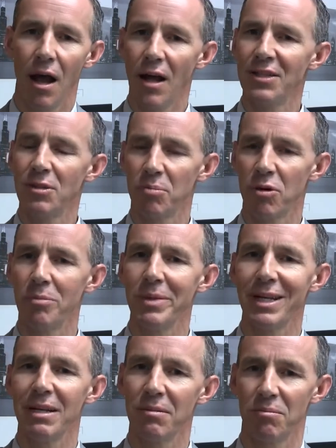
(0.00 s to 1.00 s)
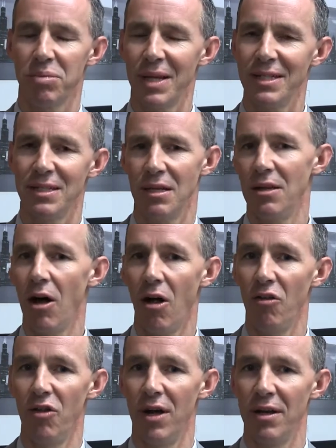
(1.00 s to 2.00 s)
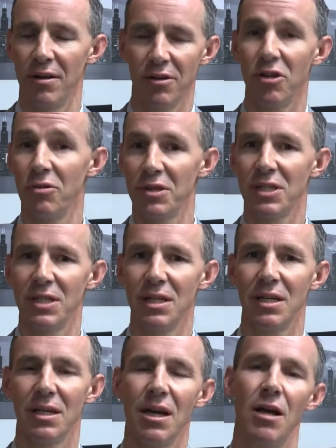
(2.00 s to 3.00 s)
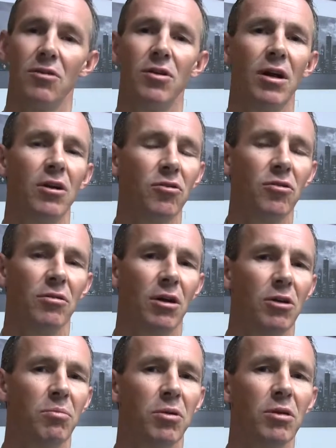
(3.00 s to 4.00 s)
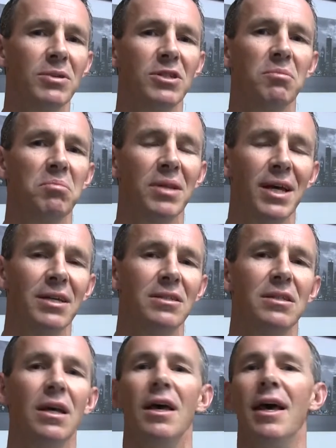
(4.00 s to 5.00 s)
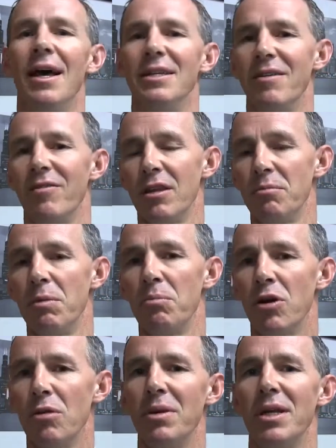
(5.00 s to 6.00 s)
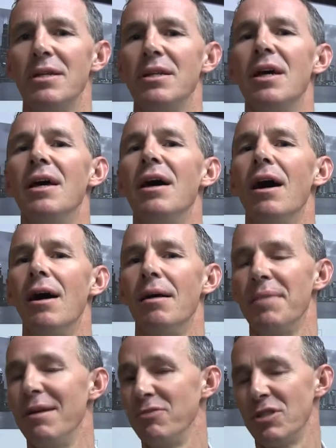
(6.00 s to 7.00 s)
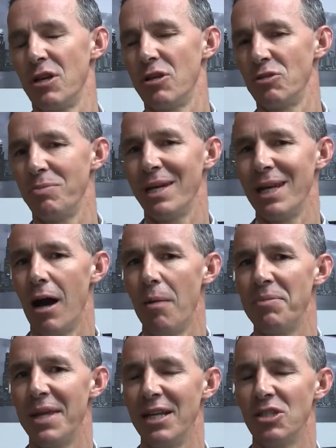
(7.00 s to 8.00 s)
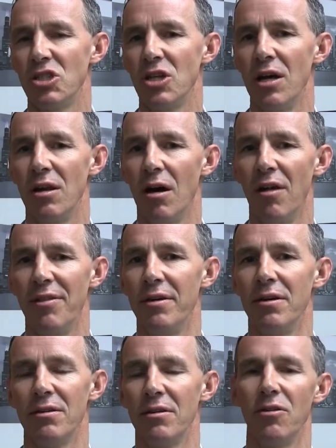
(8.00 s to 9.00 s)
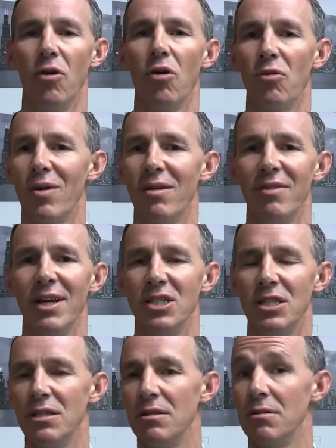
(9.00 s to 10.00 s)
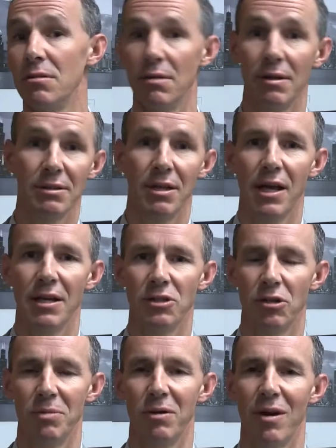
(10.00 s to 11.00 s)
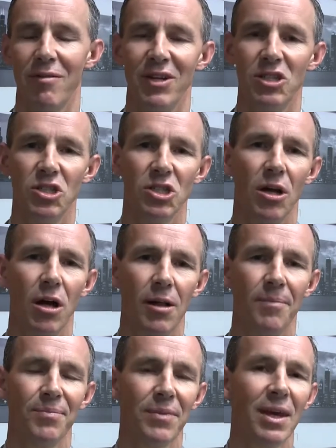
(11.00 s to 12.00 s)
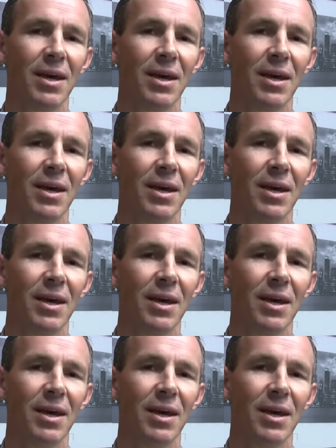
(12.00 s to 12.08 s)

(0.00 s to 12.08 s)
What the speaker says: Is the permitting place all done? You know, with the City of Calgary, are your permits in place? Has everything been permitted? And has there been any updates done on the whole renovation, or has there been renovations at all?